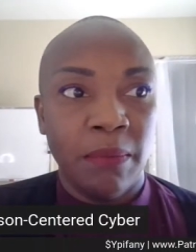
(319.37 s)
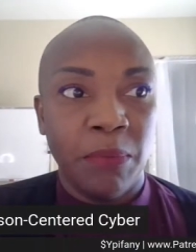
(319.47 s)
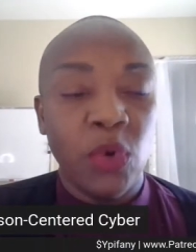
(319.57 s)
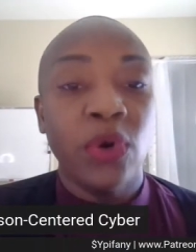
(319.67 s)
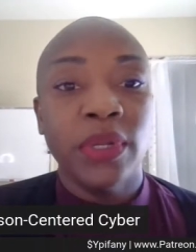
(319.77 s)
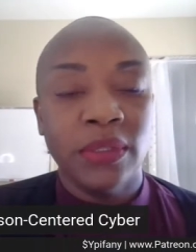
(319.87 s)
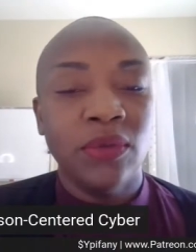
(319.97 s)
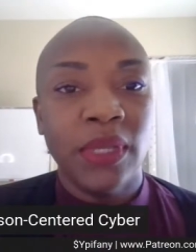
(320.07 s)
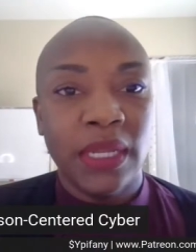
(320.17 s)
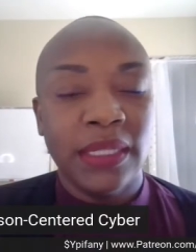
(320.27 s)
born in the
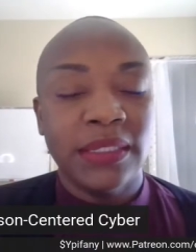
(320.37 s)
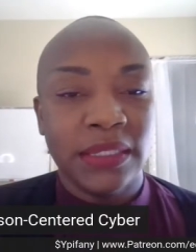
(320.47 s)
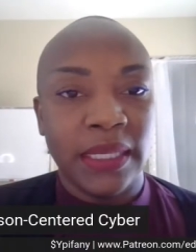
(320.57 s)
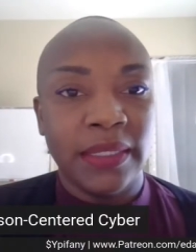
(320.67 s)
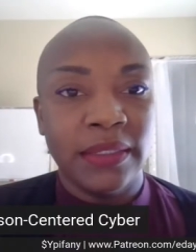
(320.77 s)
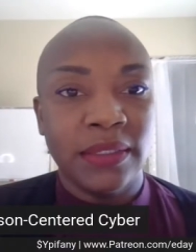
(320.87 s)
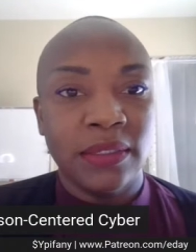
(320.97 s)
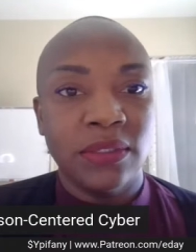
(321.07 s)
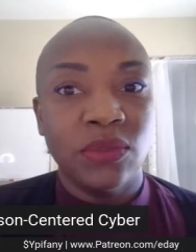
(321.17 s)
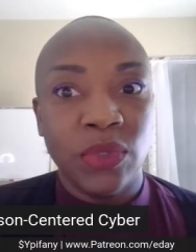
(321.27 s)
United
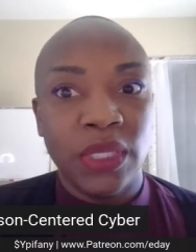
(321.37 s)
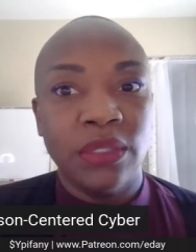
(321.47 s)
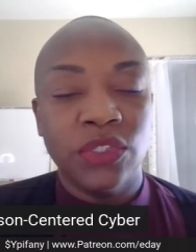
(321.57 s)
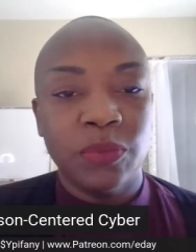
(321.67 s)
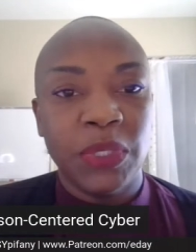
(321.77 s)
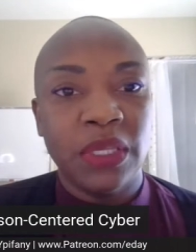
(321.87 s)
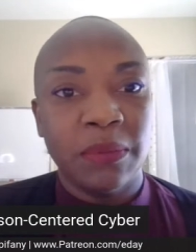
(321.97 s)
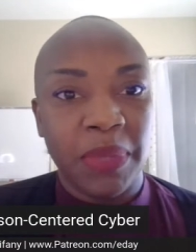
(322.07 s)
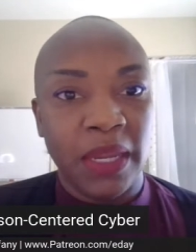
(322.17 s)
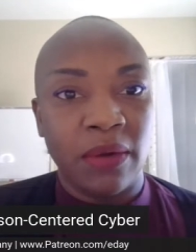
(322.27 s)
States to English
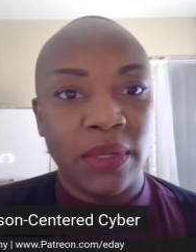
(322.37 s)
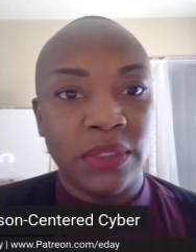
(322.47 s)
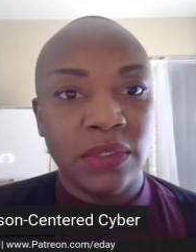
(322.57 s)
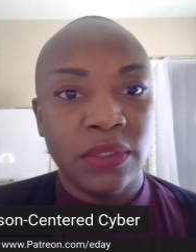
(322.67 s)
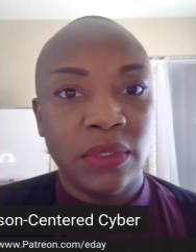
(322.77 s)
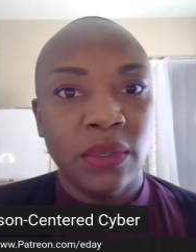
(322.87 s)
speaking parents